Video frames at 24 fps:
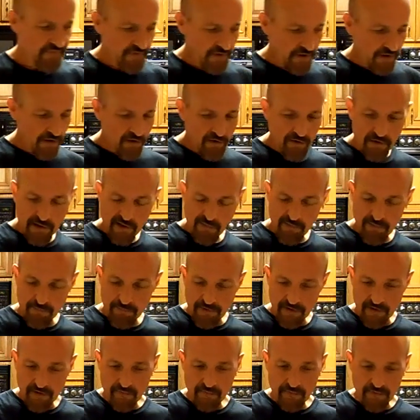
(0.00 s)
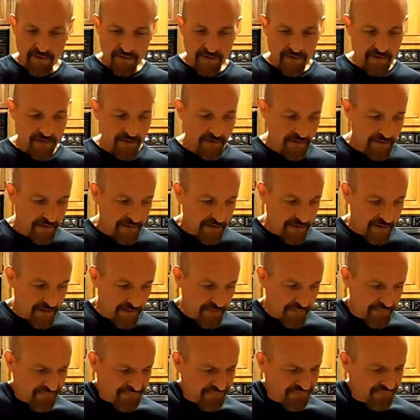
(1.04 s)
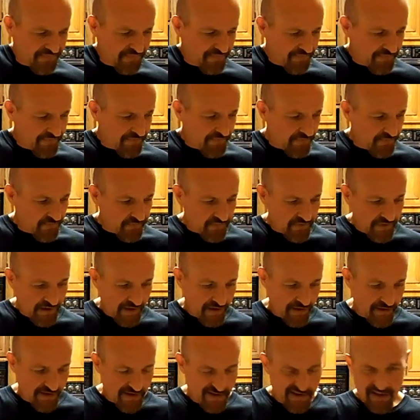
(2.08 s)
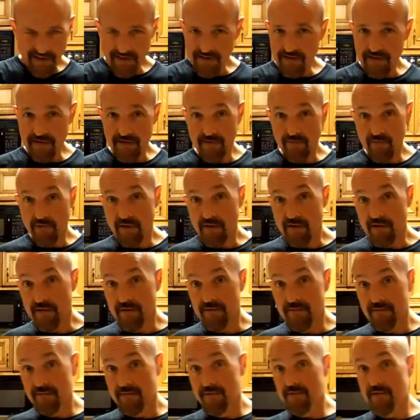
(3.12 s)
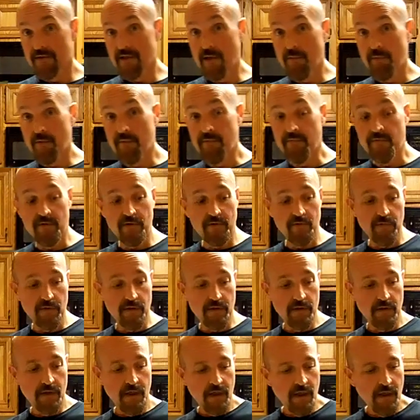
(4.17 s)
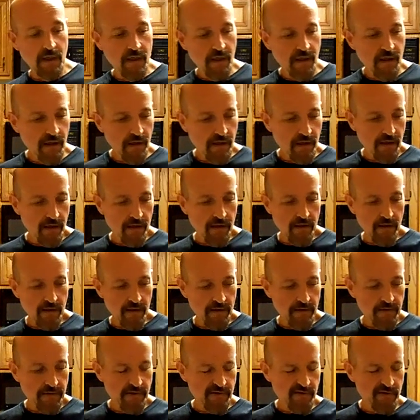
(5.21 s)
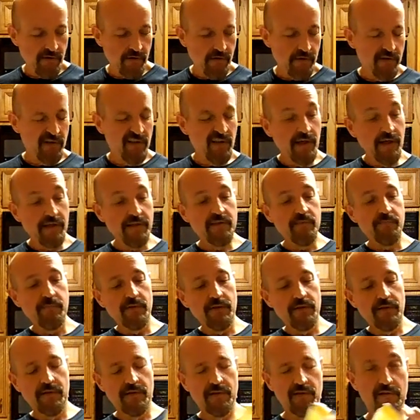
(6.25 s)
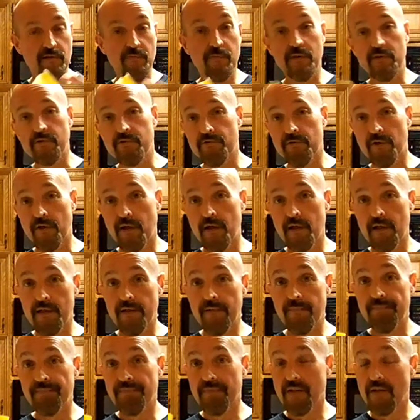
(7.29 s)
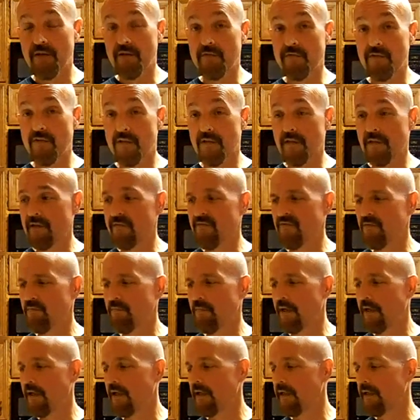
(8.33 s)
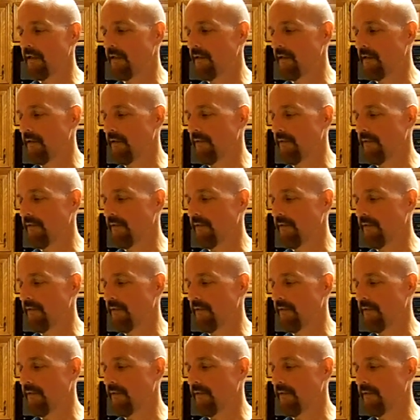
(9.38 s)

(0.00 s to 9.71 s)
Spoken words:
a whole cup of peanut butter, the dates didn't want to chop up very well. These are good dates, but they're a little bit dry. You know, if you buy